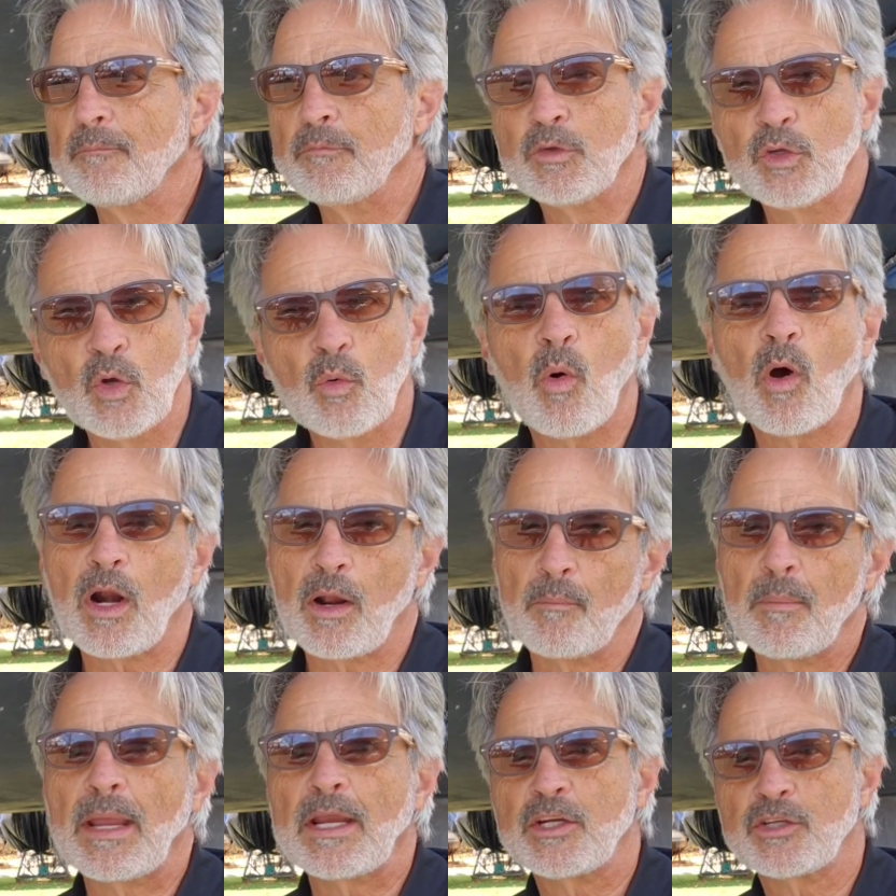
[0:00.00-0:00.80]
you want to
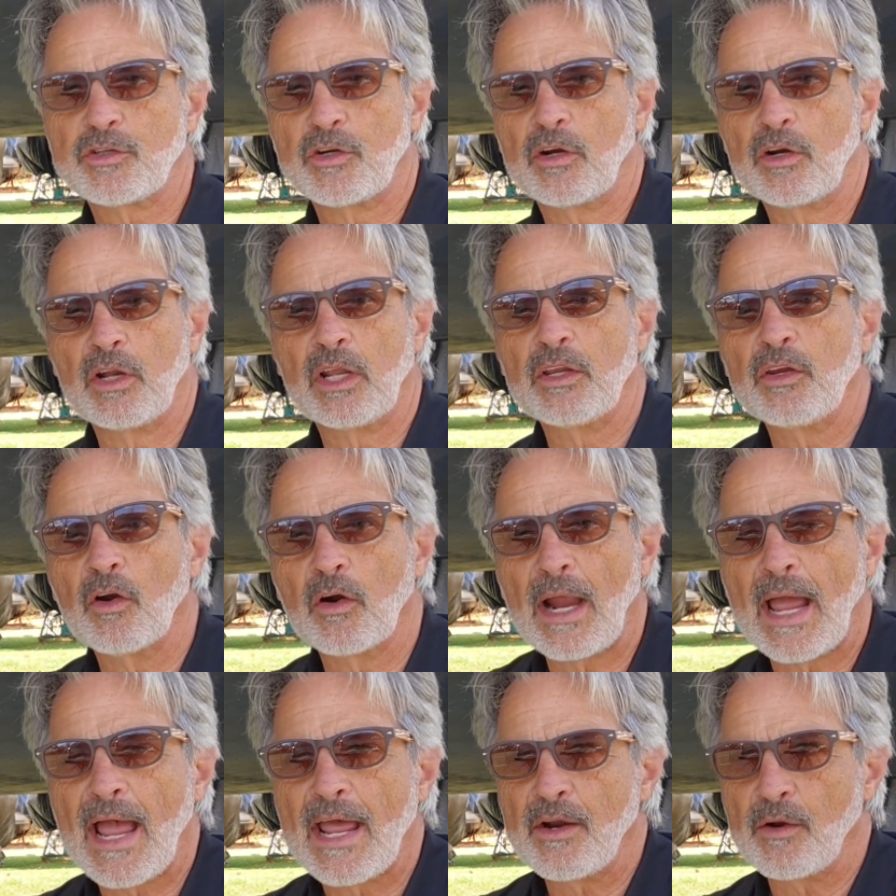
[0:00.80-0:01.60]
make sure that your
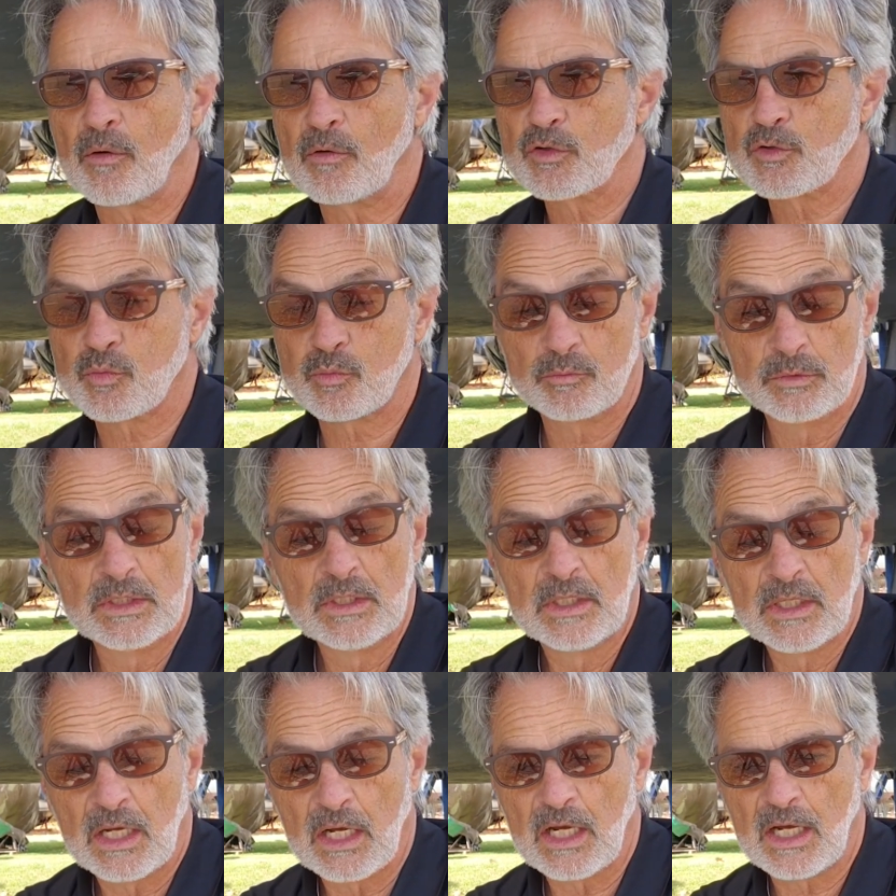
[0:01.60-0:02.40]
anodes
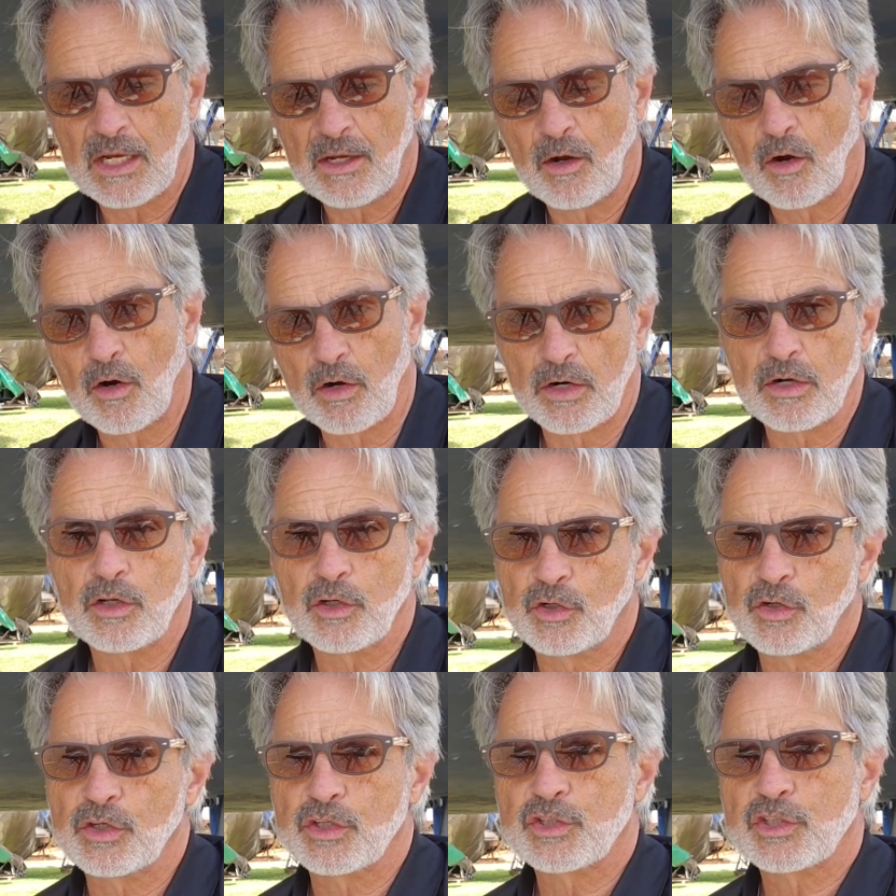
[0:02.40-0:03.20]
are in
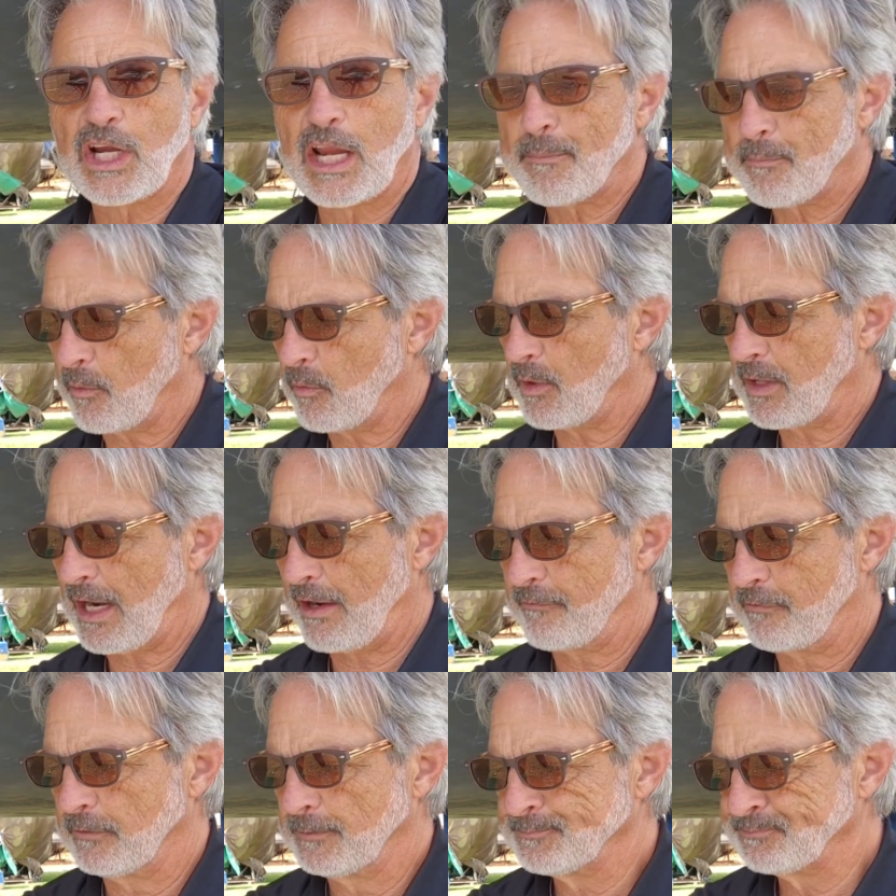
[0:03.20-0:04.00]
good shape or
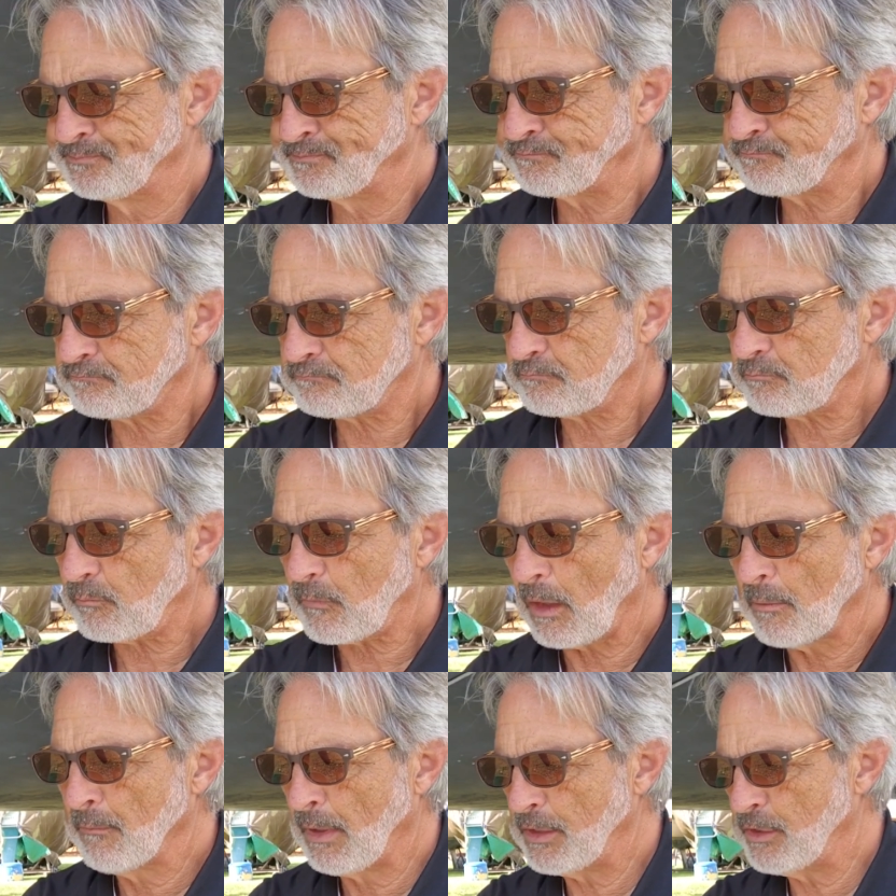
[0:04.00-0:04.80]
whatever.
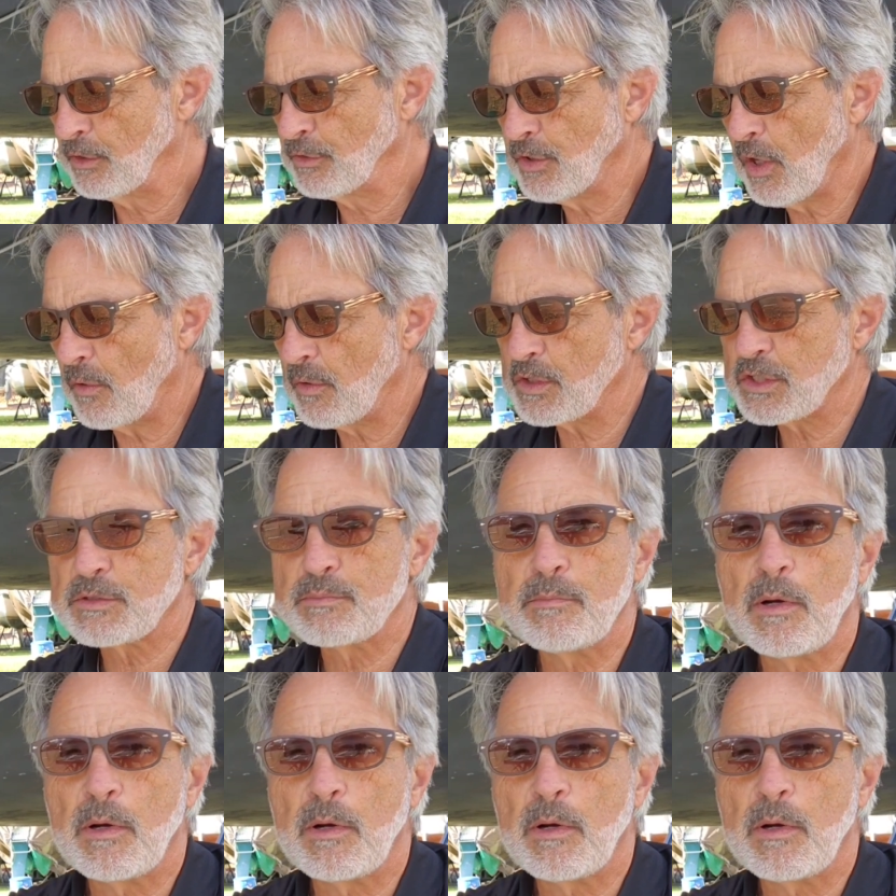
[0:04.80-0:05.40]
But you'll notice